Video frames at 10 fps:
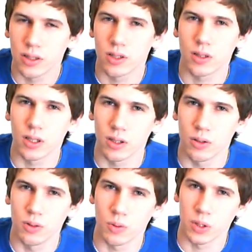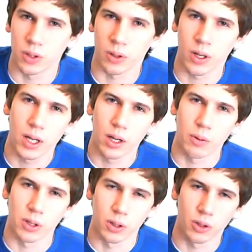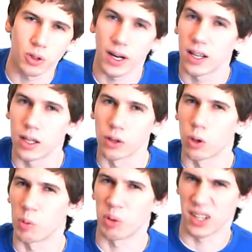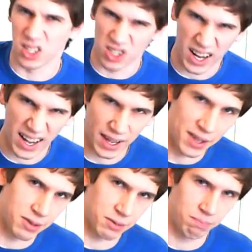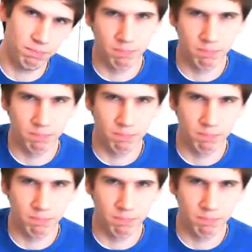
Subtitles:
that you can use when you're trying to incorporate jazz,